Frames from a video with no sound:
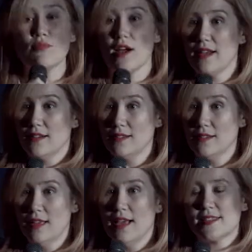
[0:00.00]
Braille
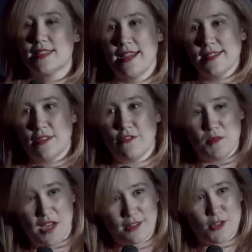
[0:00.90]
a stanza from
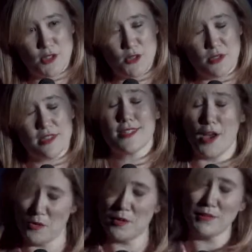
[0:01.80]
Dr. Seuss's
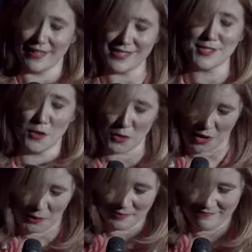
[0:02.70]
Oh, the Places You'll Go.